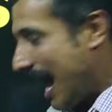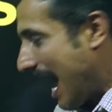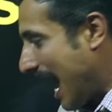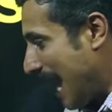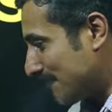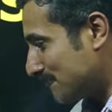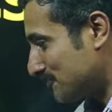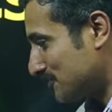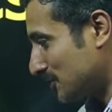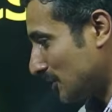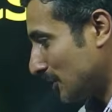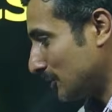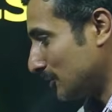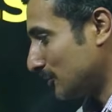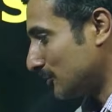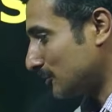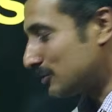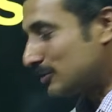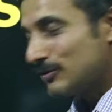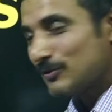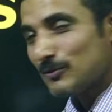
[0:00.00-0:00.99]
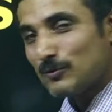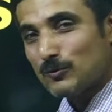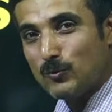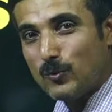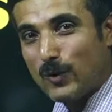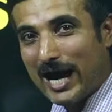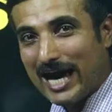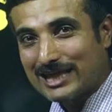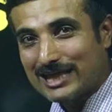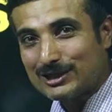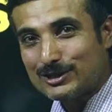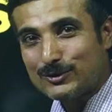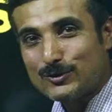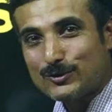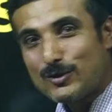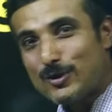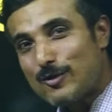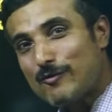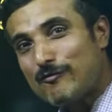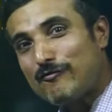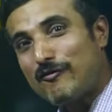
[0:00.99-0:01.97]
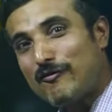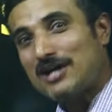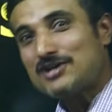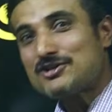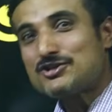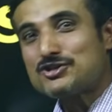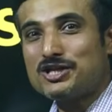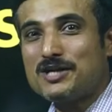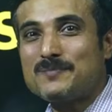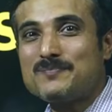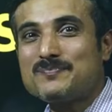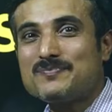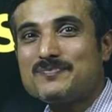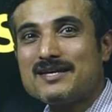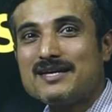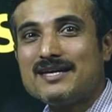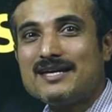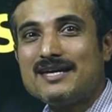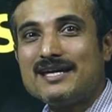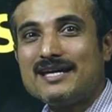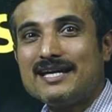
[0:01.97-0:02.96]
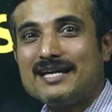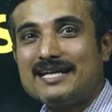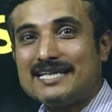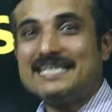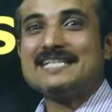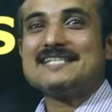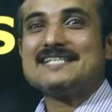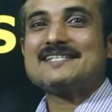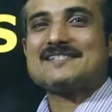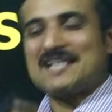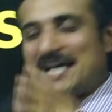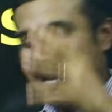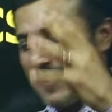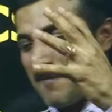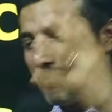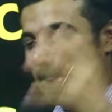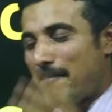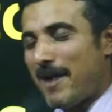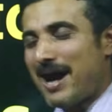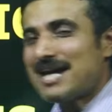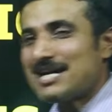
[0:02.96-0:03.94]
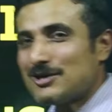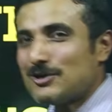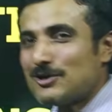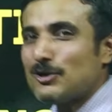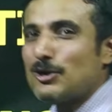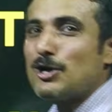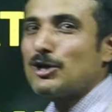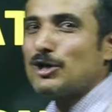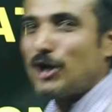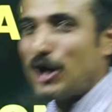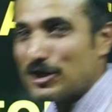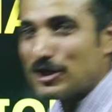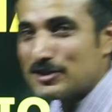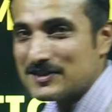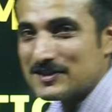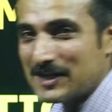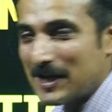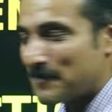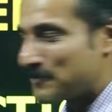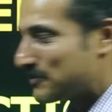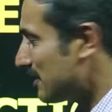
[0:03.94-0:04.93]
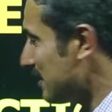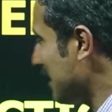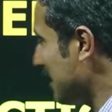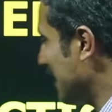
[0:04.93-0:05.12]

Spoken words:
absolute value function is a micro concept,